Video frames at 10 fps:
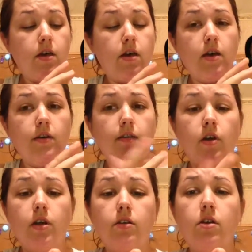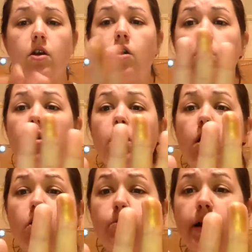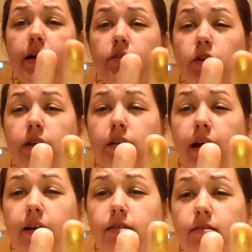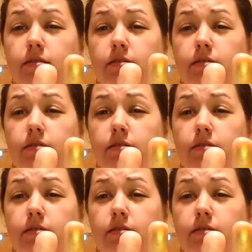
However, oh my, look at that.